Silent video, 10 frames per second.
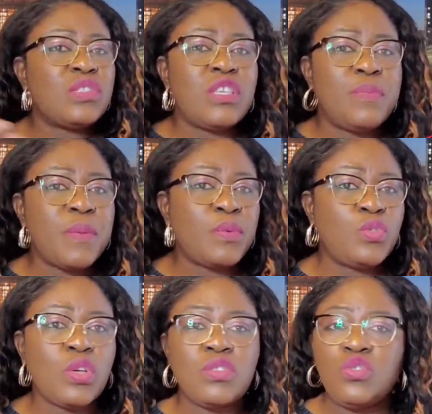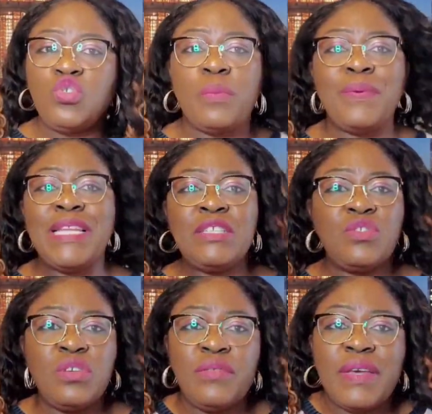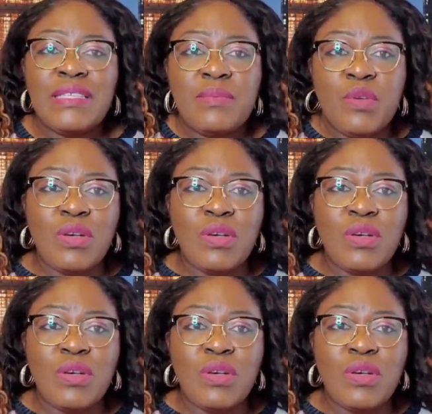to see people just jumping into university